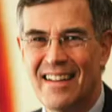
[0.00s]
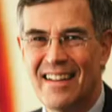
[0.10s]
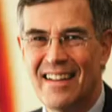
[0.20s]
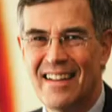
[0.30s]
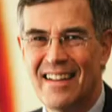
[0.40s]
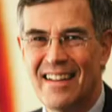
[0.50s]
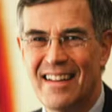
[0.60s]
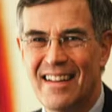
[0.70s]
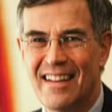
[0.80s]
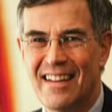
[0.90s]

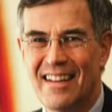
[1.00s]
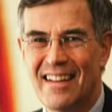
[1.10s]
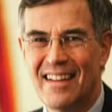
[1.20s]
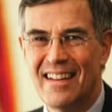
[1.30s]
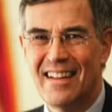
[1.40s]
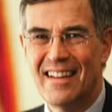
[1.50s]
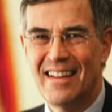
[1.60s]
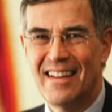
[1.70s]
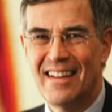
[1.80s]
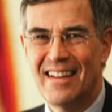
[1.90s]

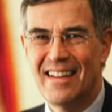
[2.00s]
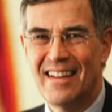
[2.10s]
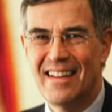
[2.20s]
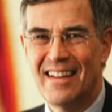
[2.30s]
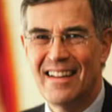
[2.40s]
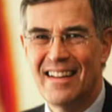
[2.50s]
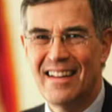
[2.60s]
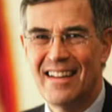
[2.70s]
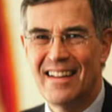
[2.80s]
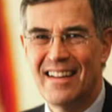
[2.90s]

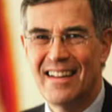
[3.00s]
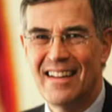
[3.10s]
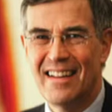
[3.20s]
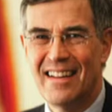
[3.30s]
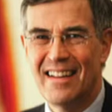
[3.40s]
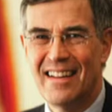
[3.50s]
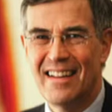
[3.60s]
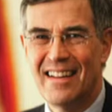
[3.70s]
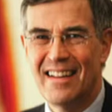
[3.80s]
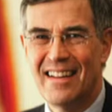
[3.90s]

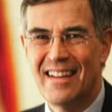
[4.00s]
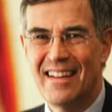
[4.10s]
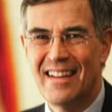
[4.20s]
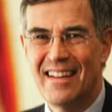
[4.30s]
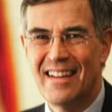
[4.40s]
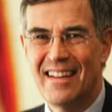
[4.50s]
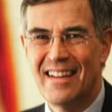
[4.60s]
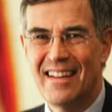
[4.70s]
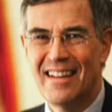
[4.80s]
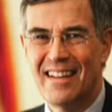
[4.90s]

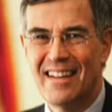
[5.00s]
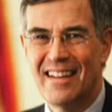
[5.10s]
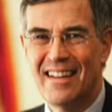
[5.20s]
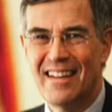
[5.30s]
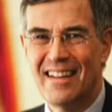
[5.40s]
(not speaking)